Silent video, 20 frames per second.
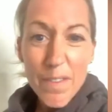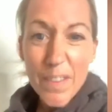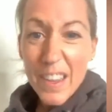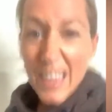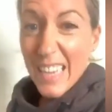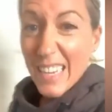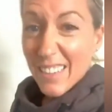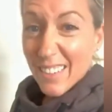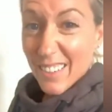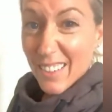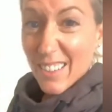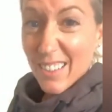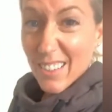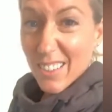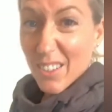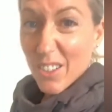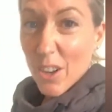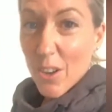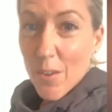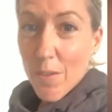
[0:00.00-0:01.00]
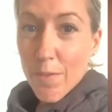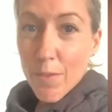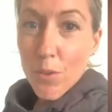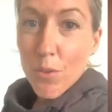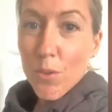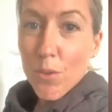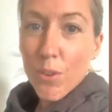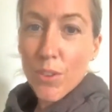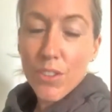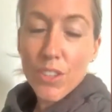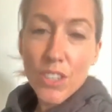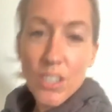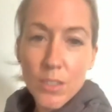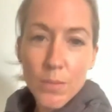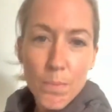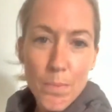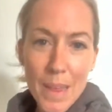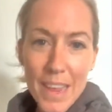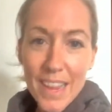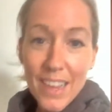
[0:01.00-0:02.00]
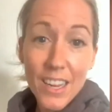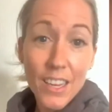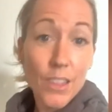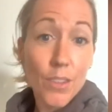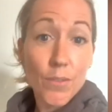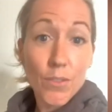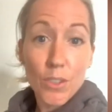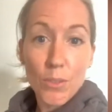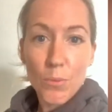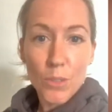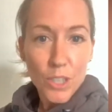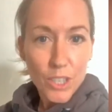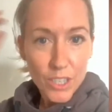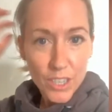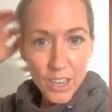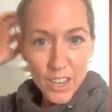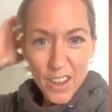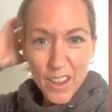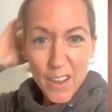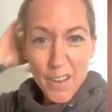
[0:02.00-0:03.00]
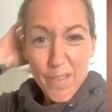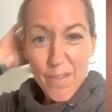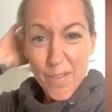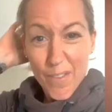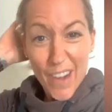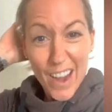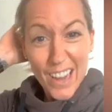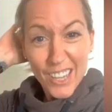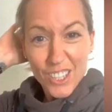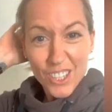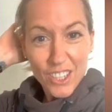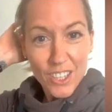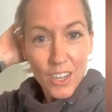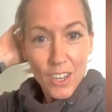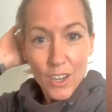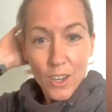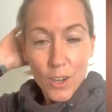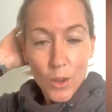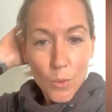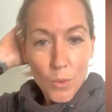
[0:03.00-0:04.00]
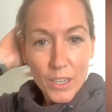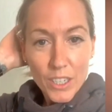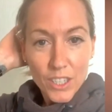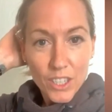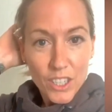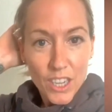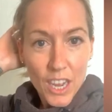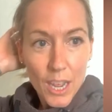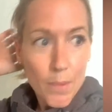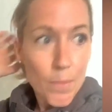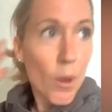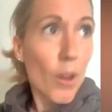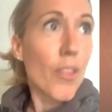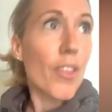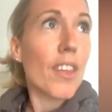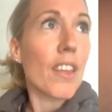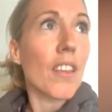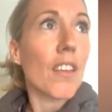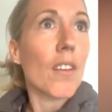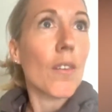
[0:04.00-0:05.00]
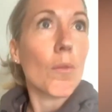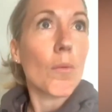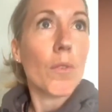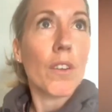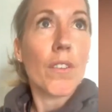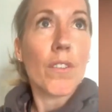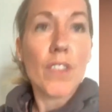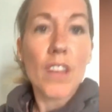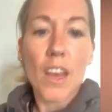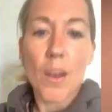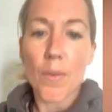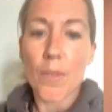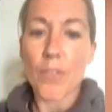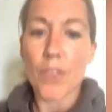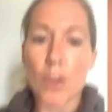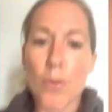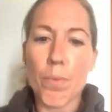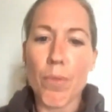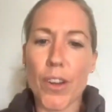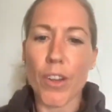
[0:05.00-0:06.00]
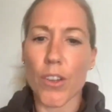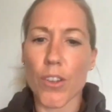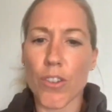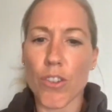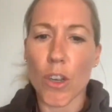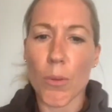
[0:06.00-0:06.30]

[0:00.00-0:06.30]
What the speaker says: fittings and so forth, just making the room look fresh, which I think we've done a pretty